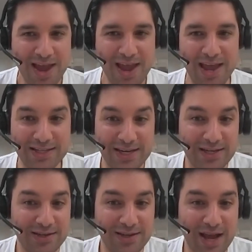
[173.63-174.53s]
And
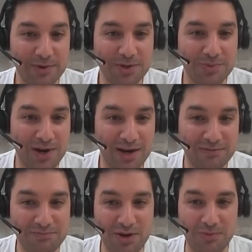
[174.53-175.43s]
essentially that was
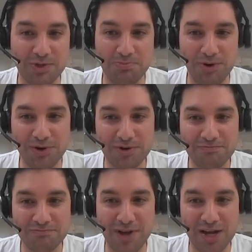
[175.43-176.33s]
where it was born.
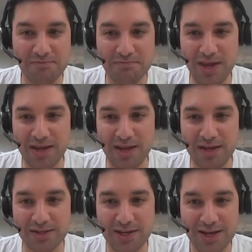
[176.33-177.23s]
And
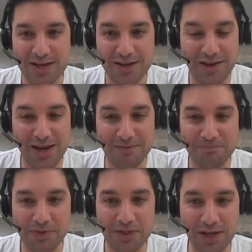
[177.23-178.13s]
yeah,
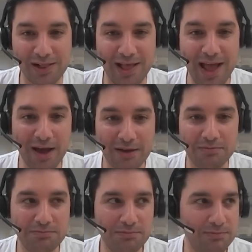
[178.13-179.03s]
the cloud
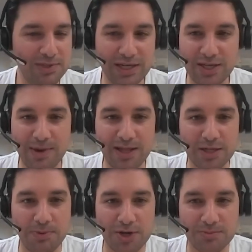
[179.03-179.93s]
essentially made
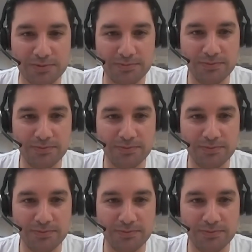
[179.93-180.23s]
this possible.